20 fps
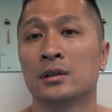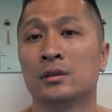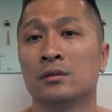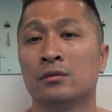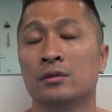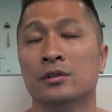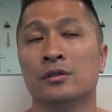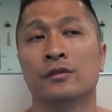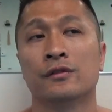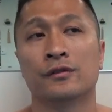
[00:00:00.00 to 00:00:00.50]

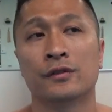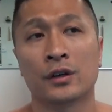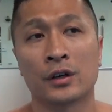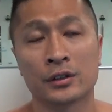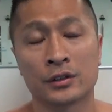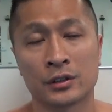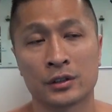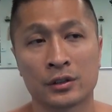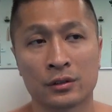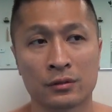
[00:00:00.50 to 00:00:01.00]
When you
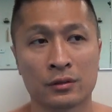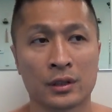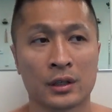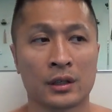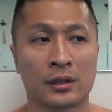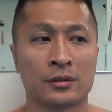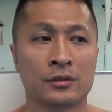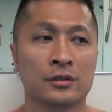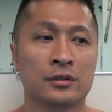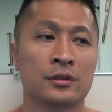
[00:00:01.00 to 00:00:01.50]
fall to the
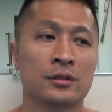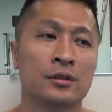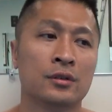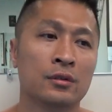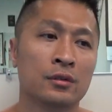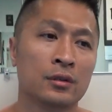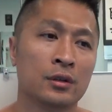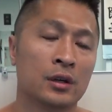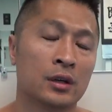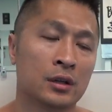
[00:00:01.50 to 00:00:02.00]
ground, you're no
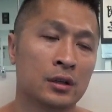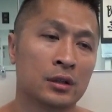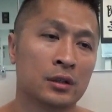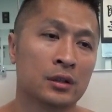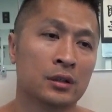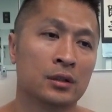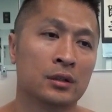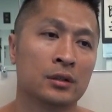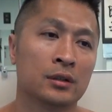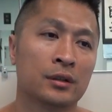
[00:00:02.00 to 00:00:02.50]

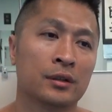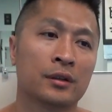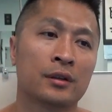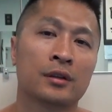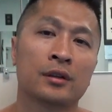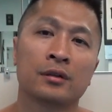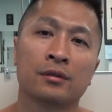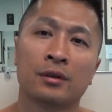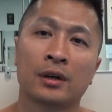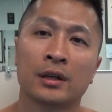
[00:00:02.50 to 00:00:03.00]
longer a
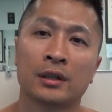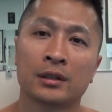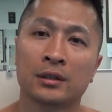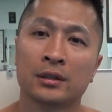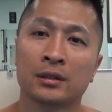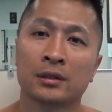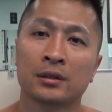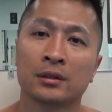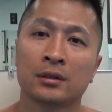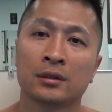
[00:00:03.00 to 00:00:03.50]
threat.
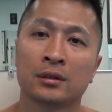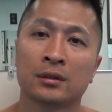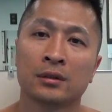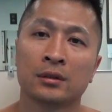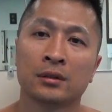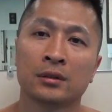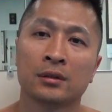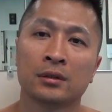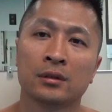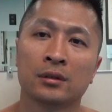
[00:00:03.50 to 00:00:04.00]

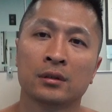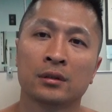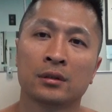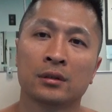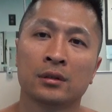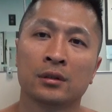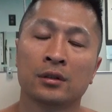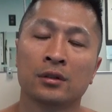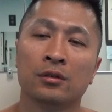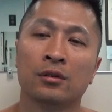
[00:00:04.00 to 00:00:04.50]

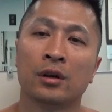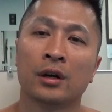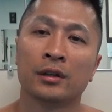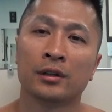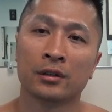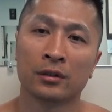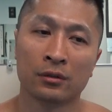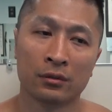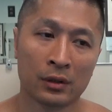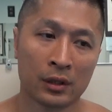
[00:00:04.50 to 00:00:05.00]
You're on
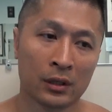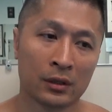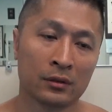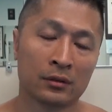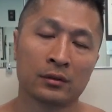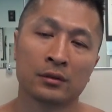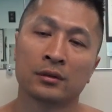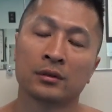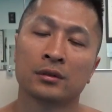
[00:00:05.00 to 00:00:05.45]
the ground.